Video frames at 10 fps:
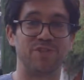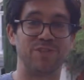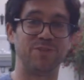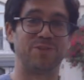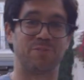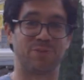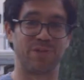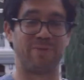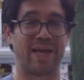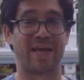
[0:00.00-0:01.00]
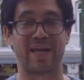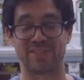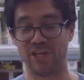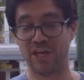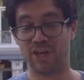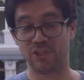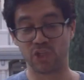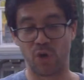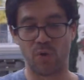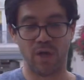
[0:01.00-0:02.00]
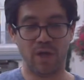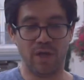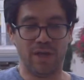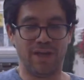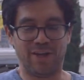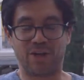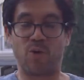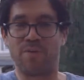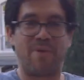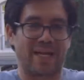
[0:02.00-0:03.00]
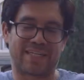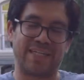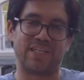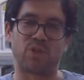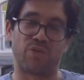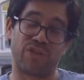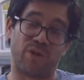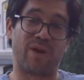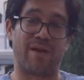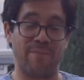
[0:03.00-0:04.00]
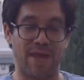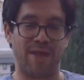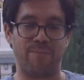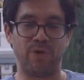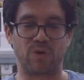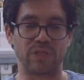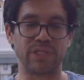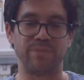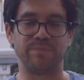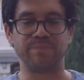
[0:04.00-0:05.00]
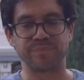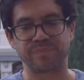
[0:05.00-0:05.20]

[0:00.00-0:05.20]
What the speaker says: dudes, they're pretty badass. So going back to this whole thing, when I met Bill Clinton,